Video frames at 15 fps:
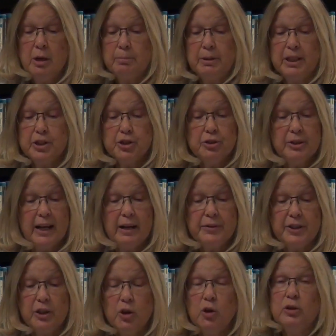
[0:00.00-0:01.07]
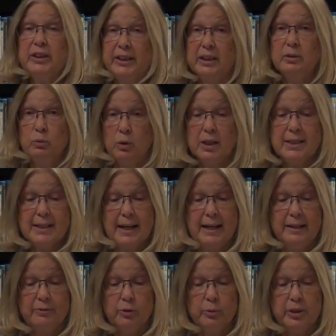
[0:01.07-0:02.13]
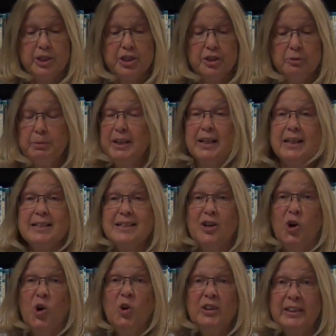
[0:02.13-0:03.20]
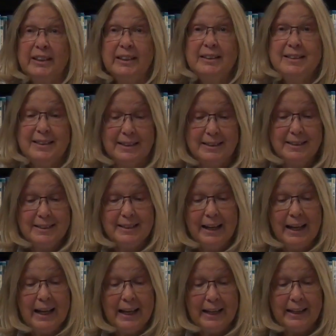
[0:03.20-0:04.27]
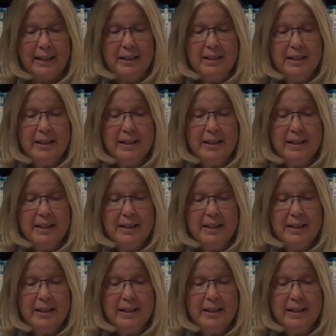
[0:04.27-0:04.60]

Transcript: But it turned out that Goldie was kind of original because Goldie didn't die.